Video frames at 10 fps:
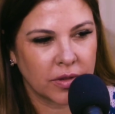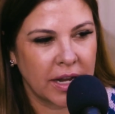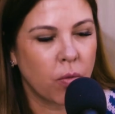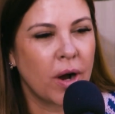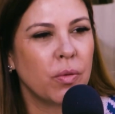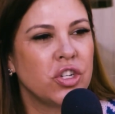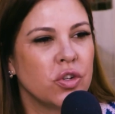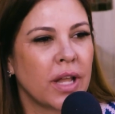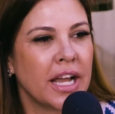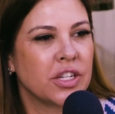Like, what
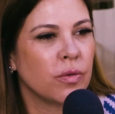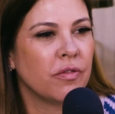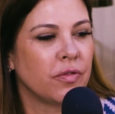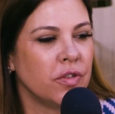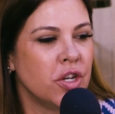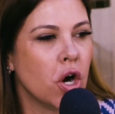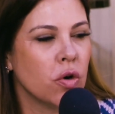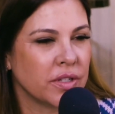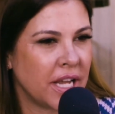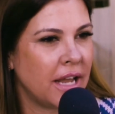would you like to have
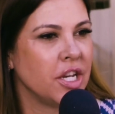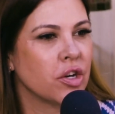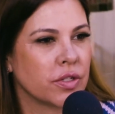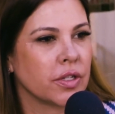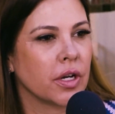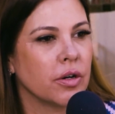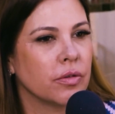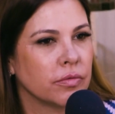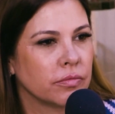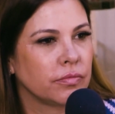known 10 years
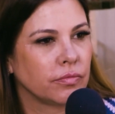ago?